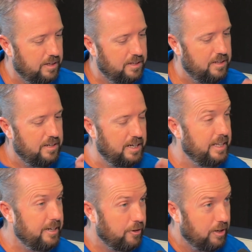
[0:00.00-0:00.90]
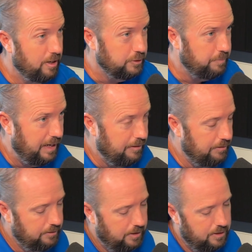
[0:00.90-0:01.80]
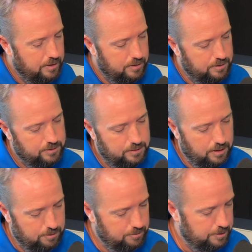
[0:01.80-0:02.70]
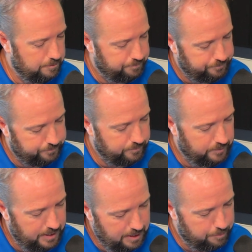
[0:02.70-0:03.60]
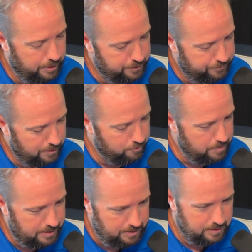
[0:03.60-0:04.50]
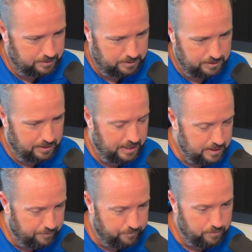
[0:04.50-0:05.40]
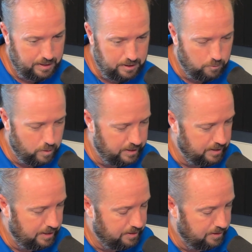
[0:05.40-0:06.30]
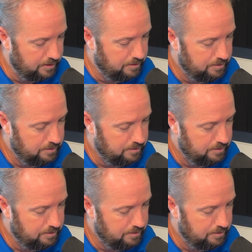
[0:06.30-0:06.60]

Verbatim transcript: Yeah. And they had already lost power. Yeah. So, um, yeah, prayers for everybody that's in the in the wake of that thing.